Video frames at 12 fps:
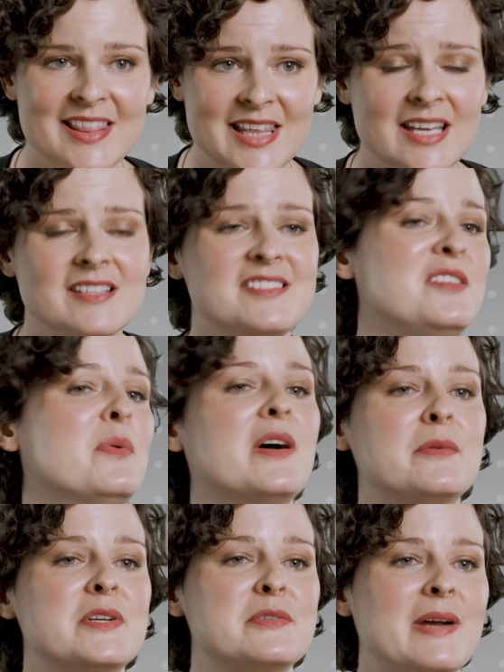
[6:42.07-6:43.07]
things you want
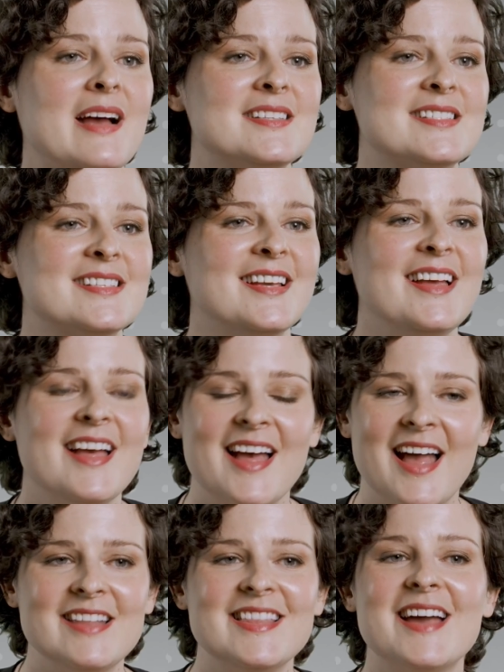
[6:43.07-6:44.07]
to address,
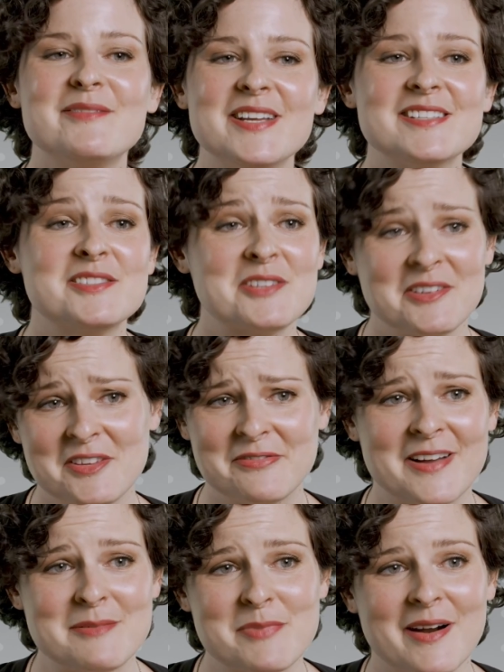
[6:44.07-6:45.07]
and then we can start the
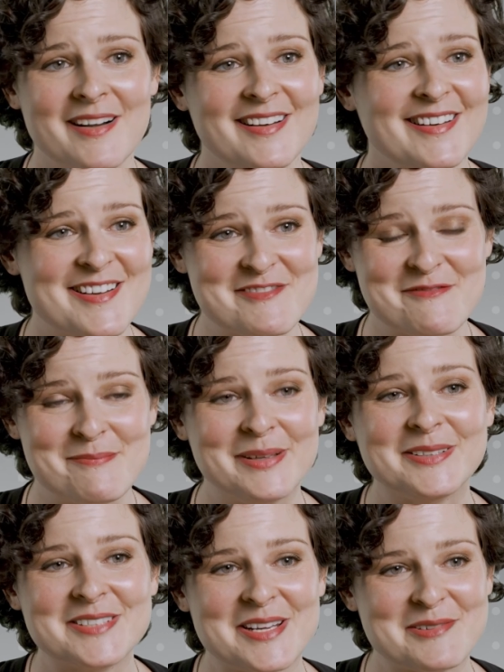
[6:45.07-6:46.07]
fun part of
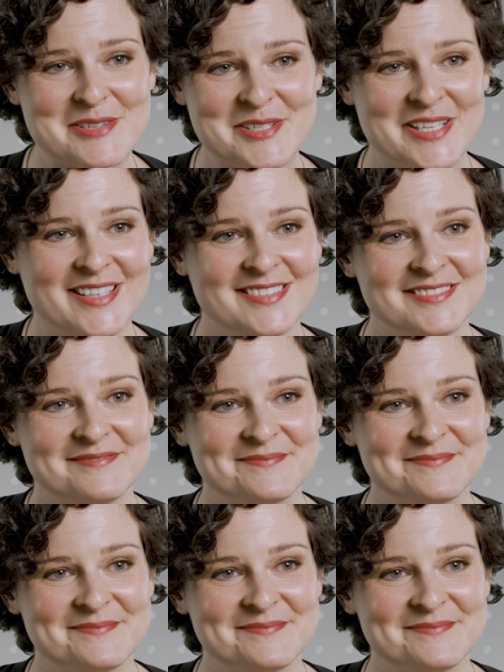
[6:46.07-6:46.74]
building a routine.